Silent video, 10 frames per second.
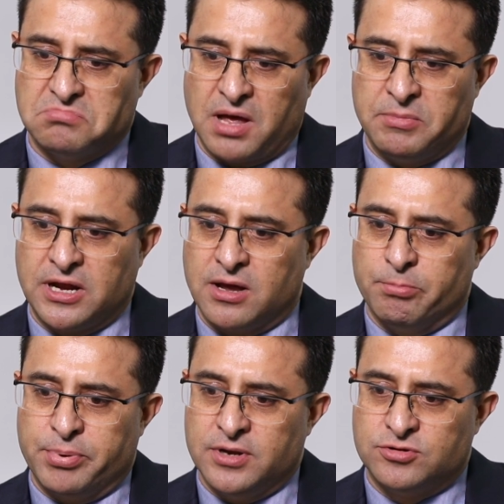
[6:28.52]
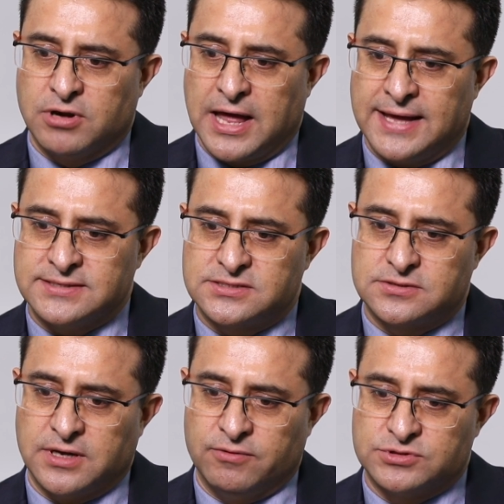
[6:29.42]
I mean, compared to
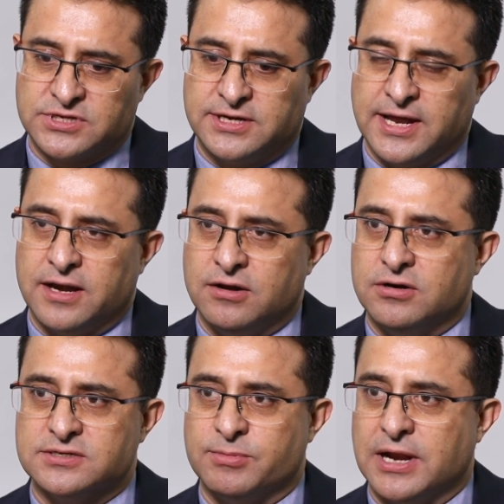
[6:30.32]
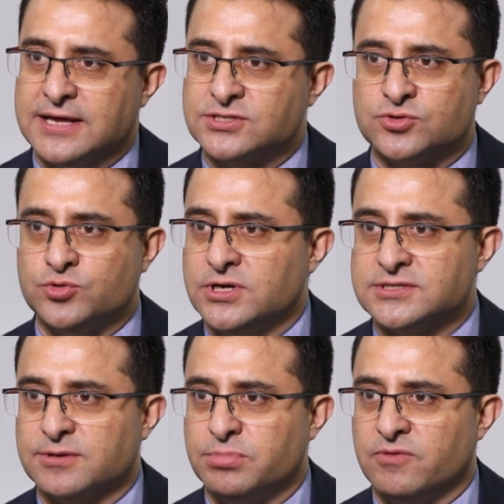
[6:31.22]
last, I would say 10 years, I mean, last 2
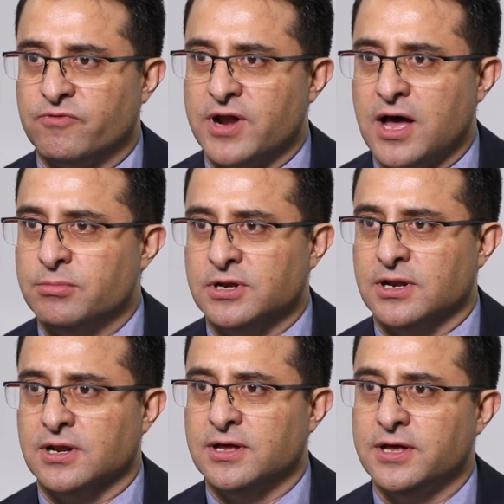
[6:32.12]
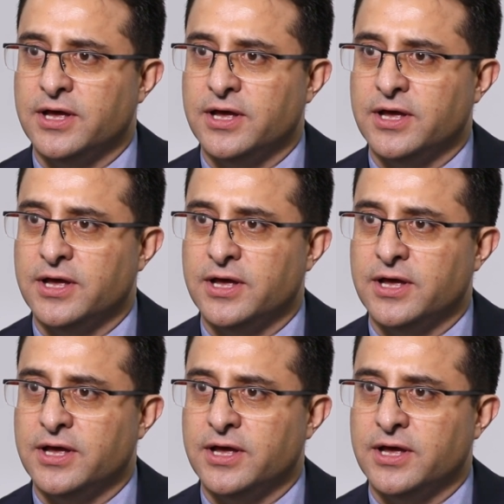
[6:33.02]
years have been phenomenal.